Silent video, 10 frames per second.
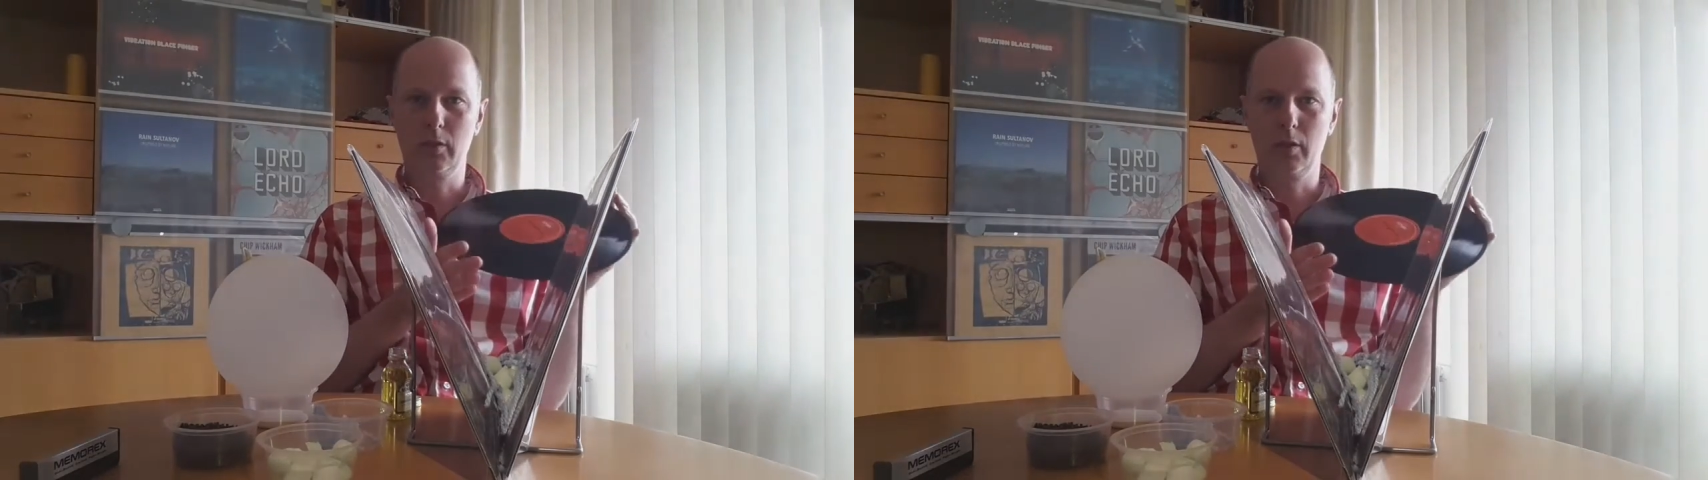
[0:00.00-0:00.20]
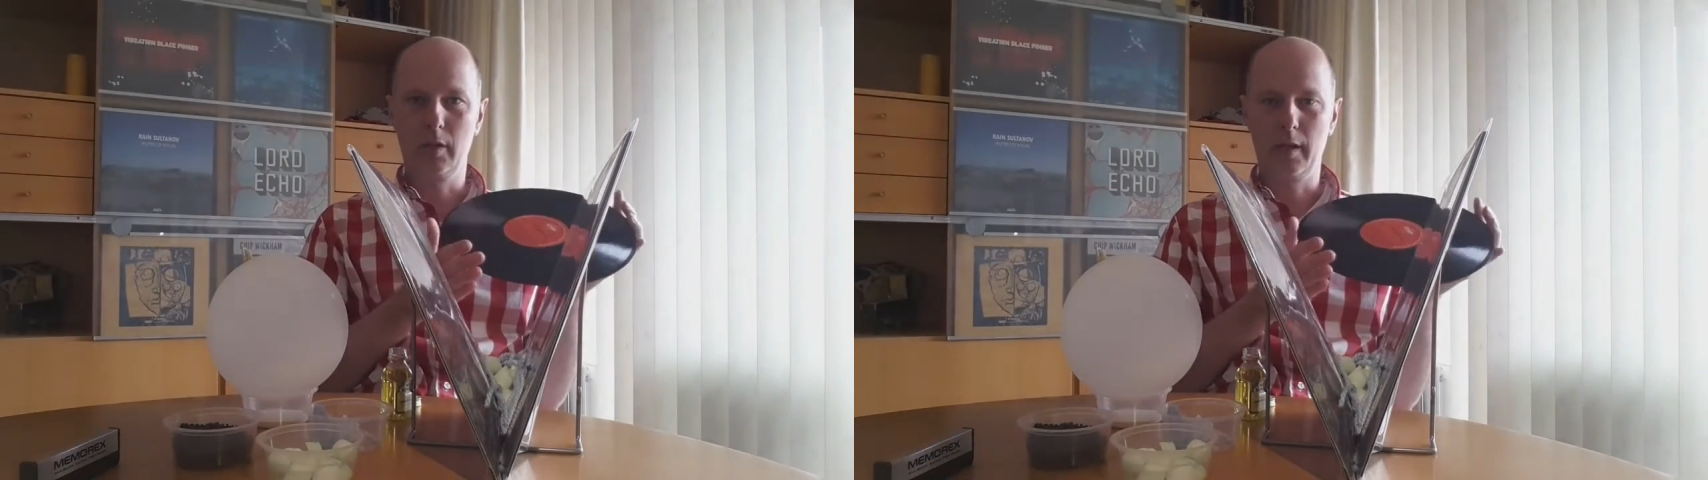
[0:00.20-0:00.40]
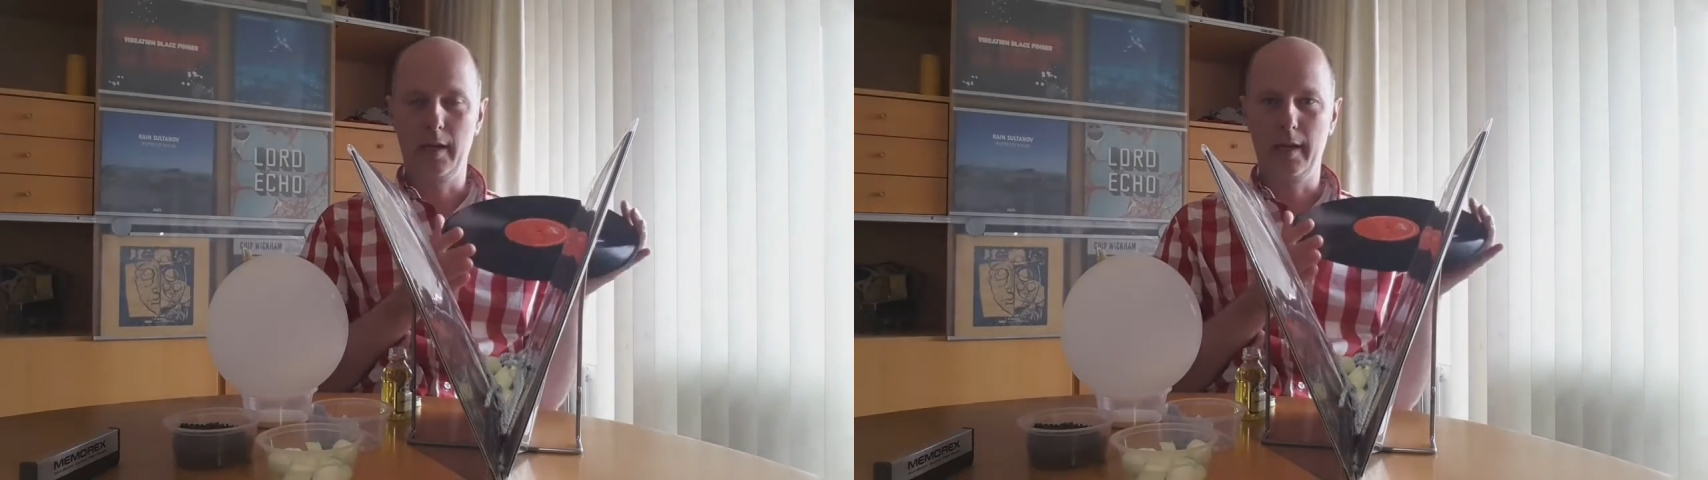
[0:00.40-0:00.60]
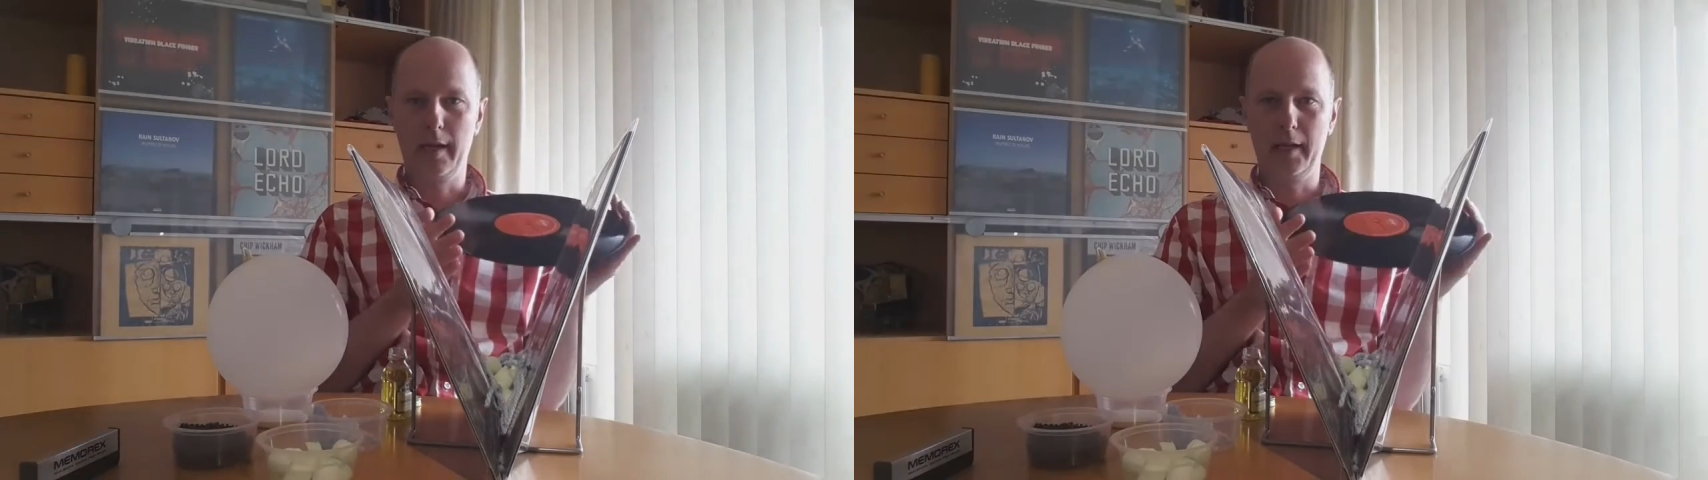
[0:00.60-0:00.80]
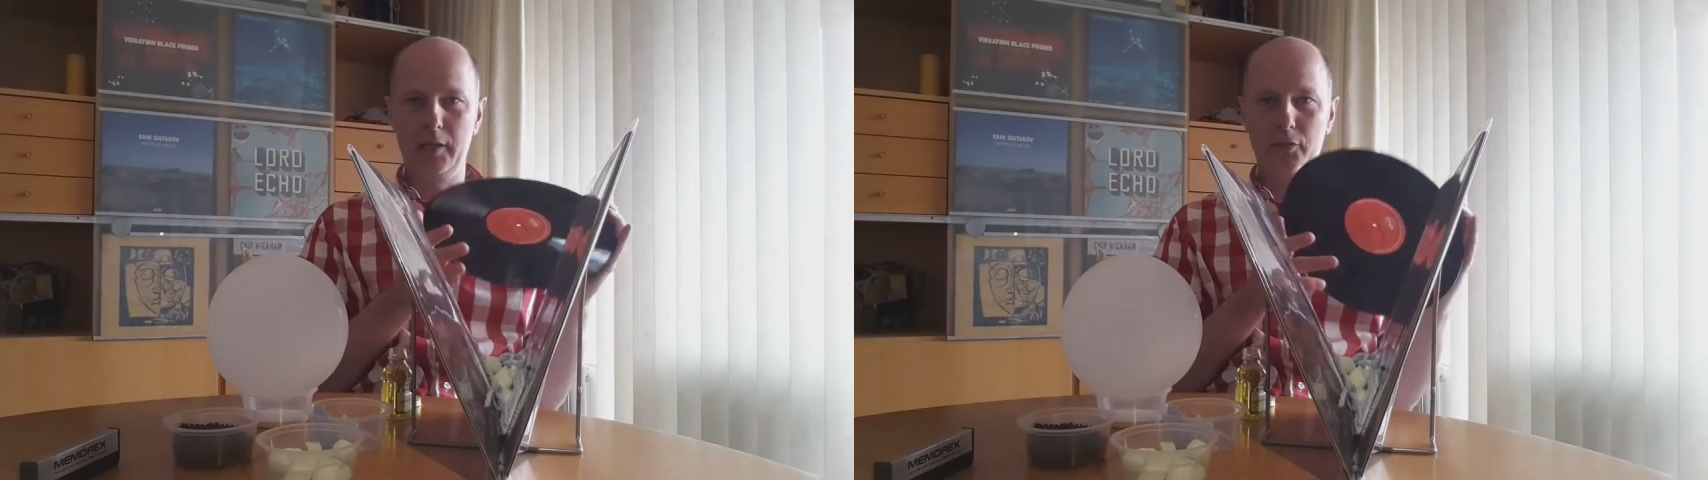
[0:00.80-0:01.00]
or
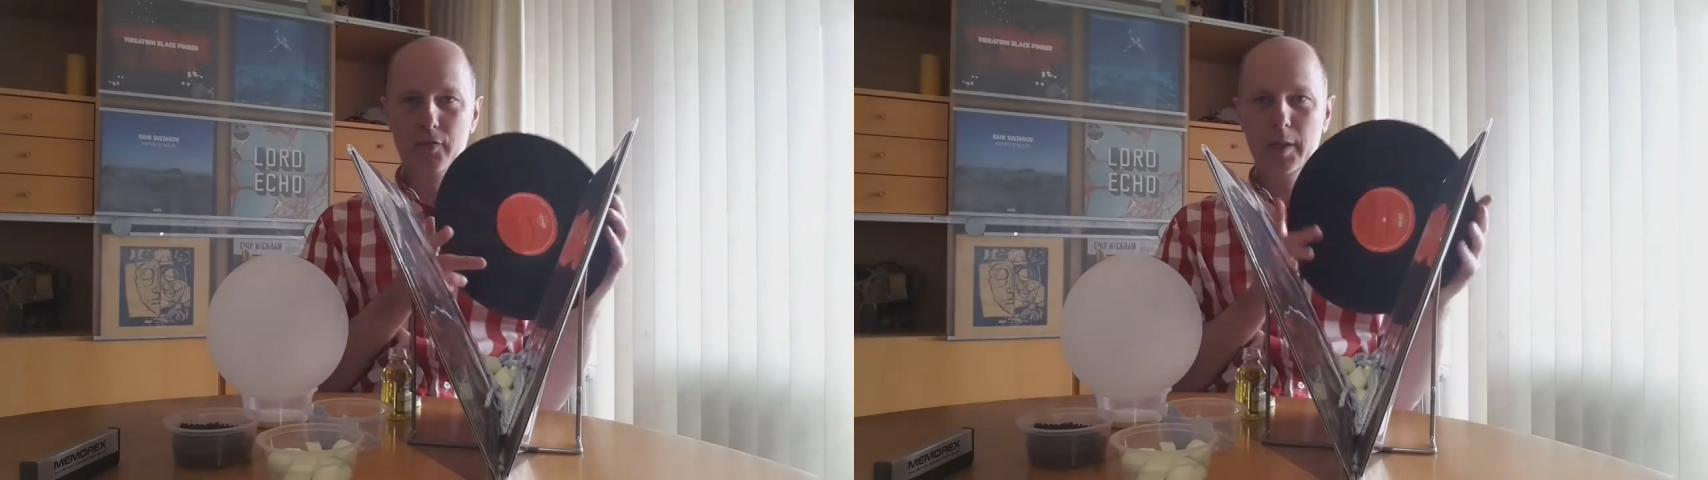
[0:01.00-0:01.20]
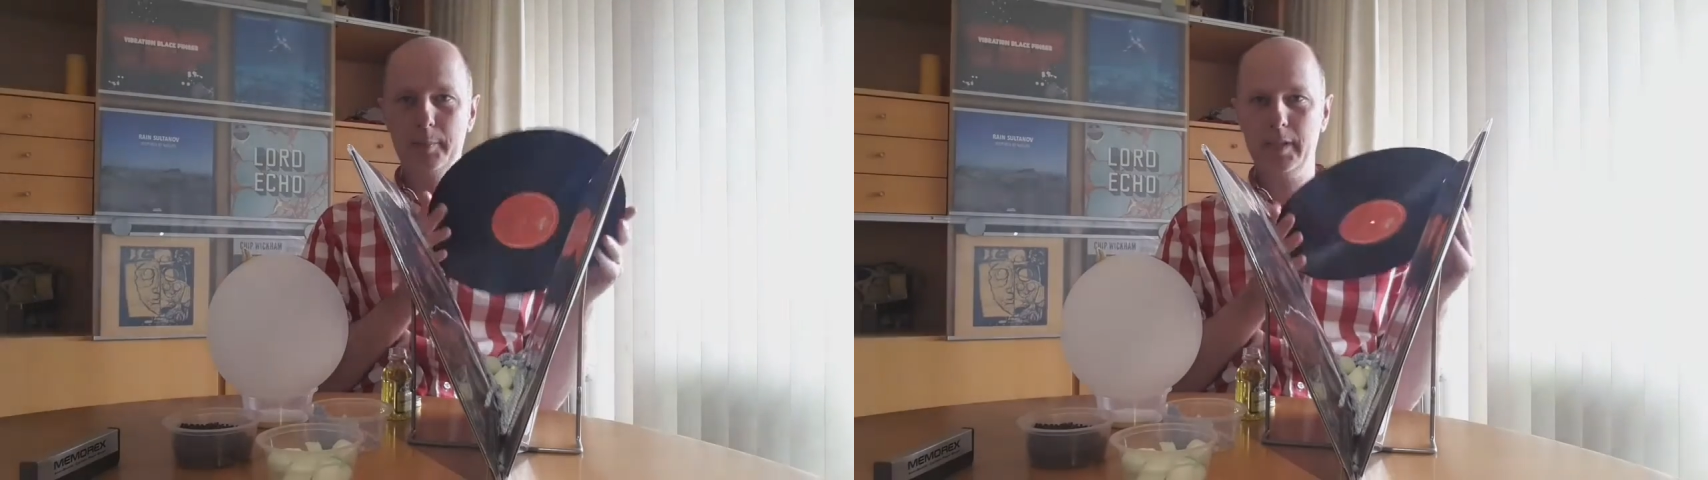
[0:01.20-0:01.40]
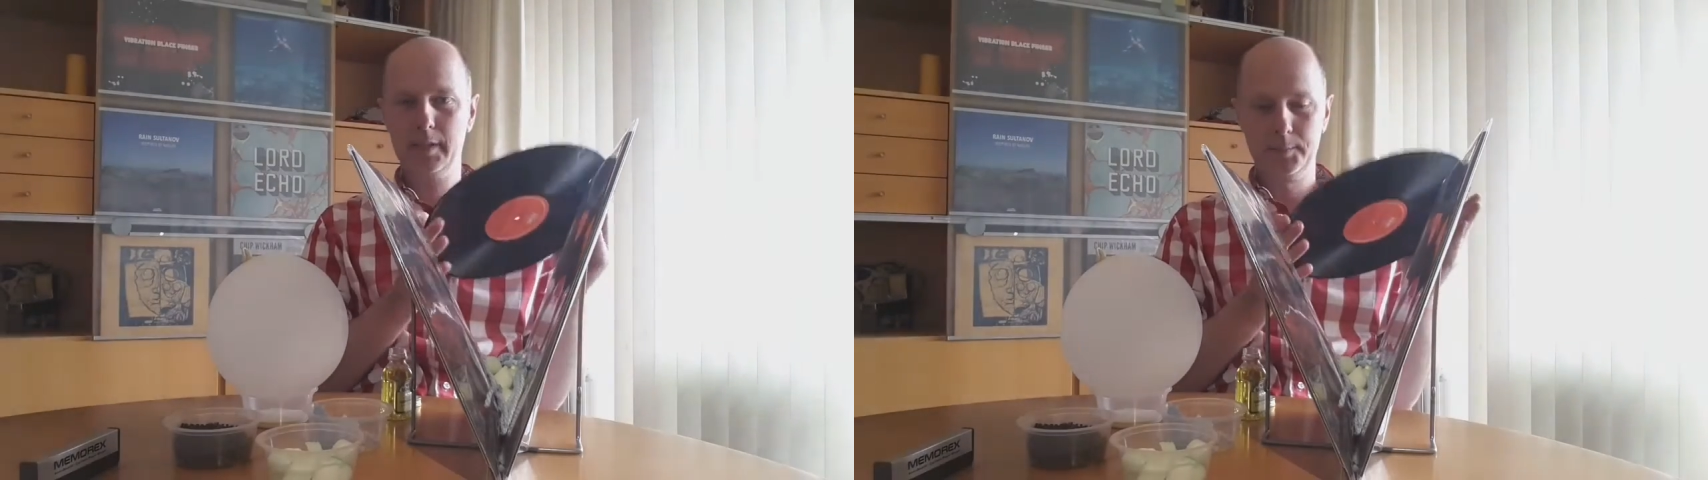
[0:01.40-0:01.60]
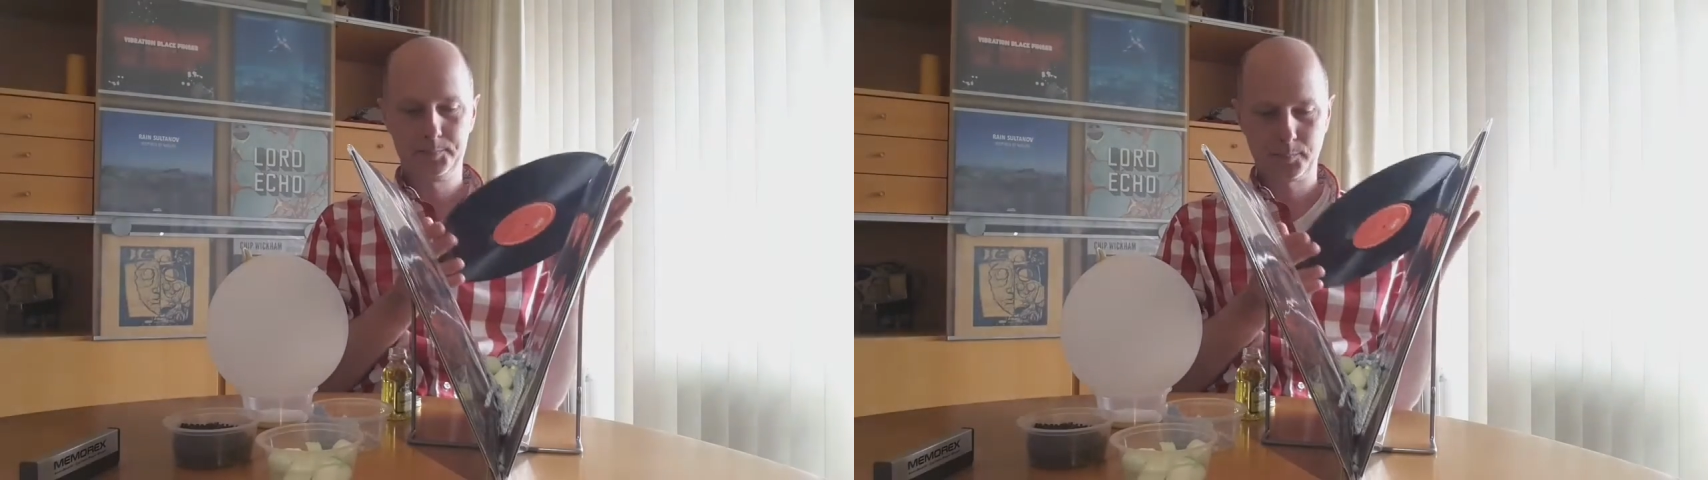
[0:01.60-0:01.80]
you flip it,